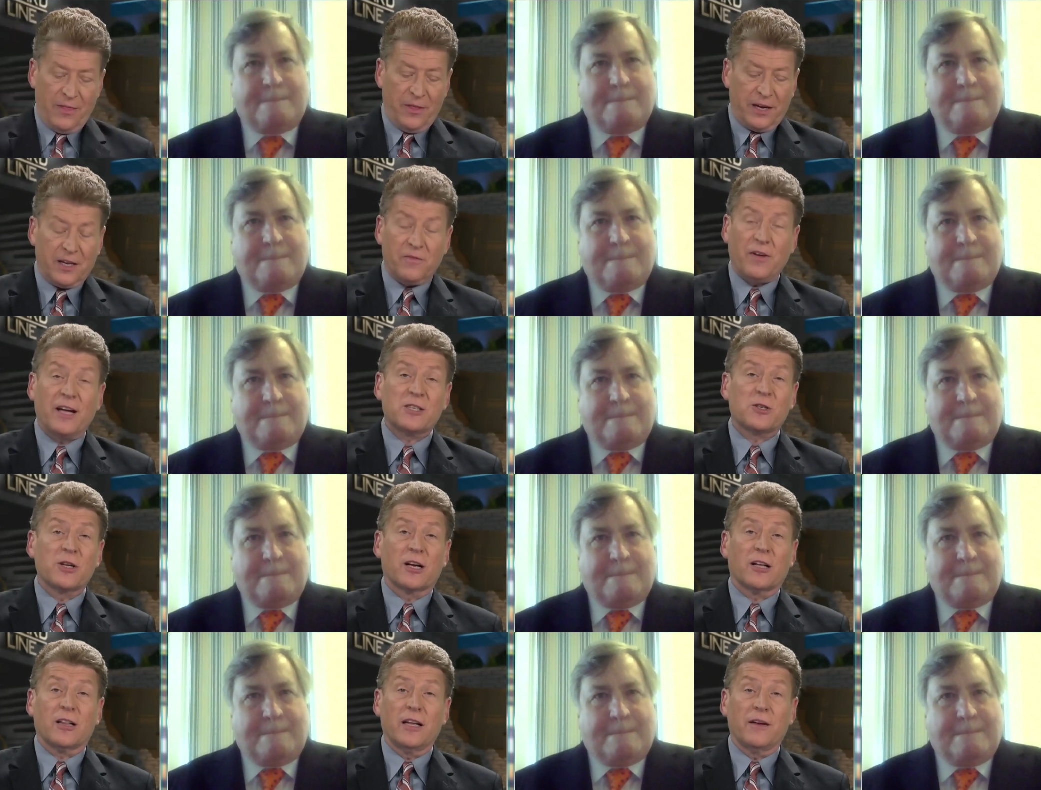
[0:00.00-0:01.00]
Speaker 1: the convention
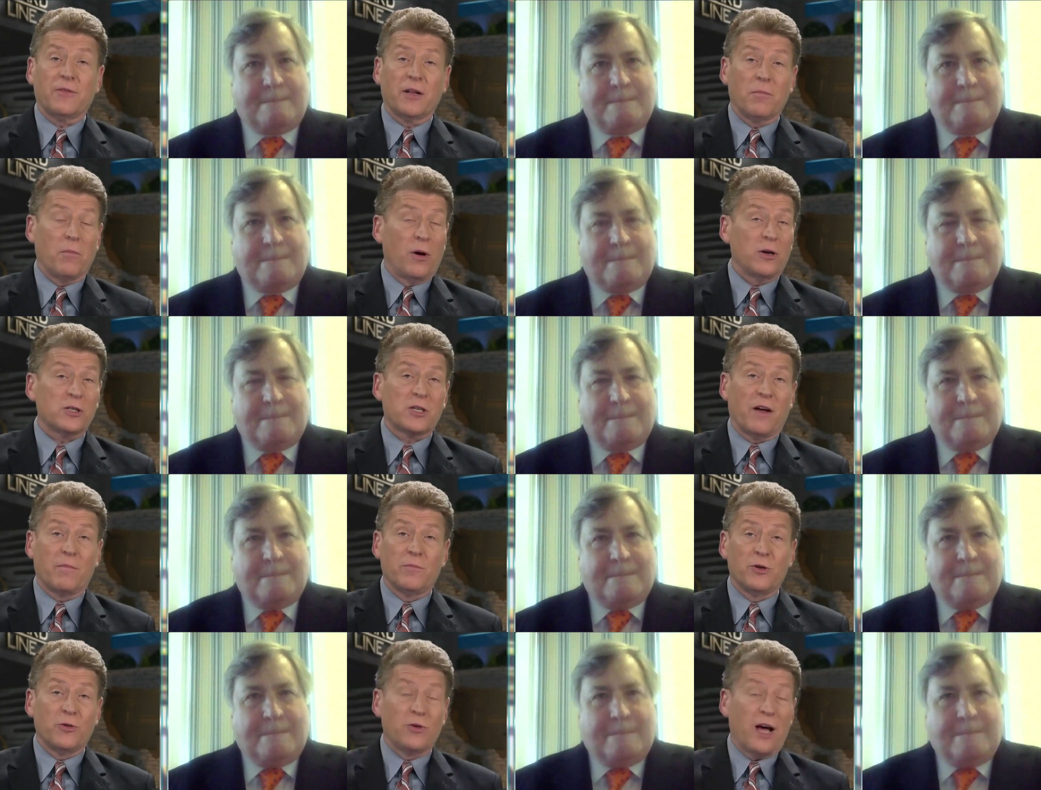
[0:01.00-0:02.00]
in Cleveland. Most of
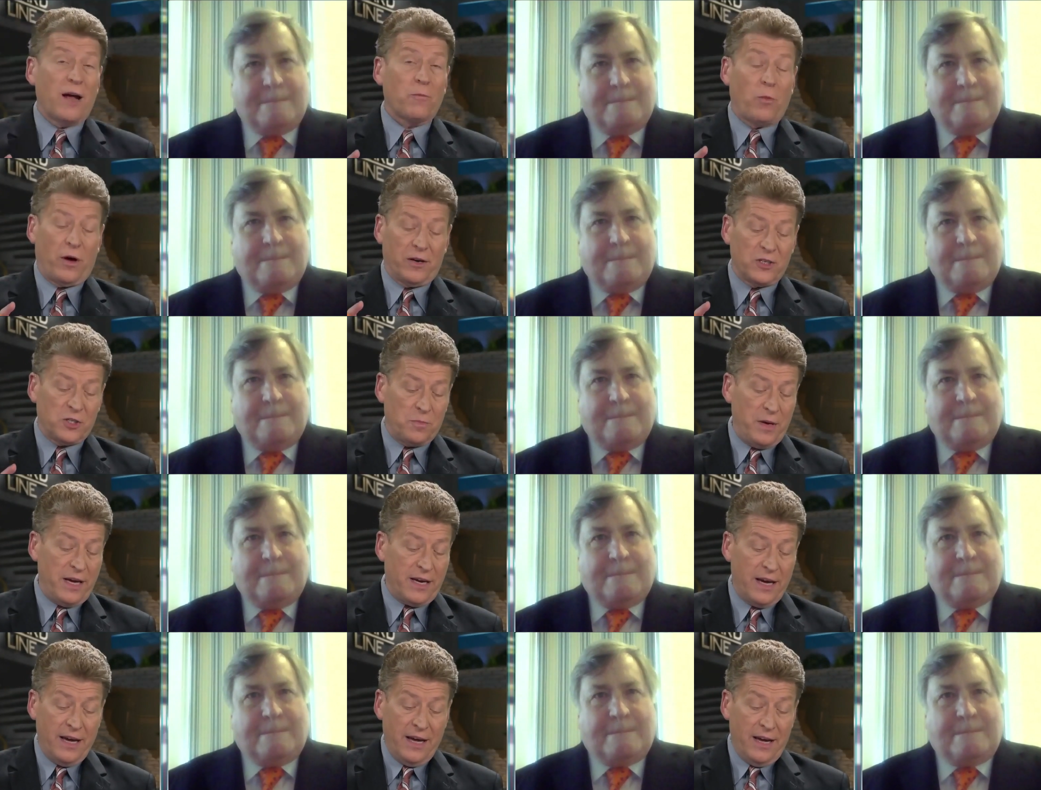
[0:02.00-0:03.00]
them do not want to
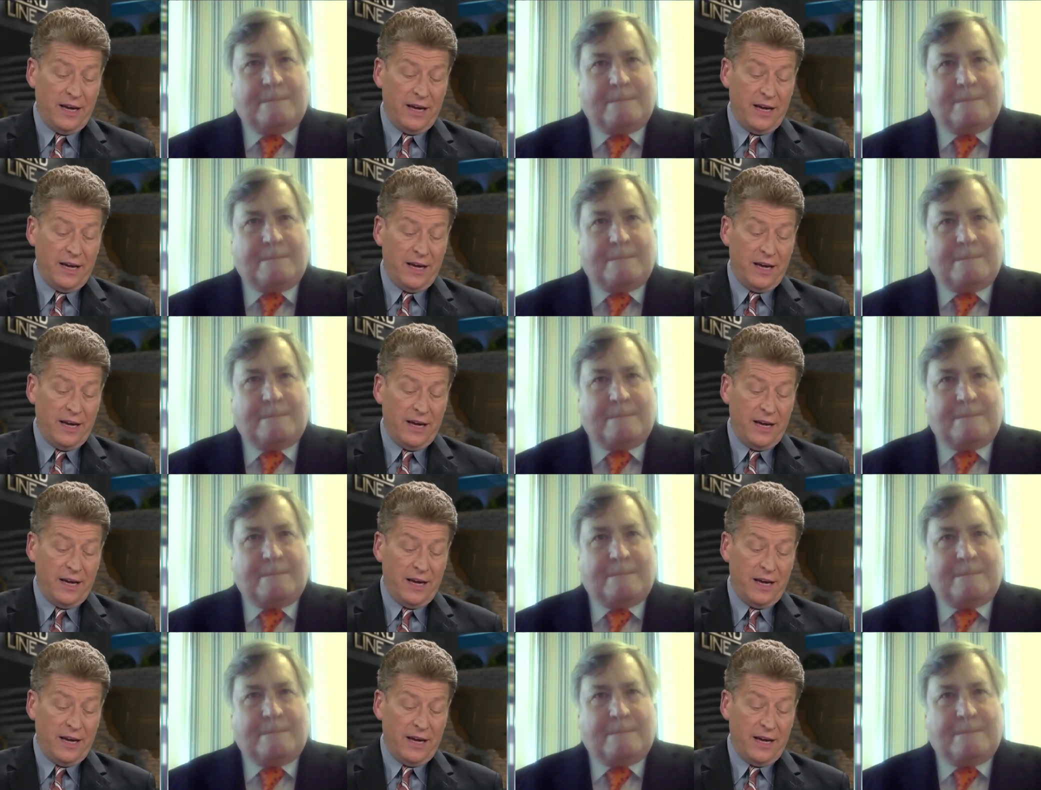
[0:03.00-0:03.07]
speak.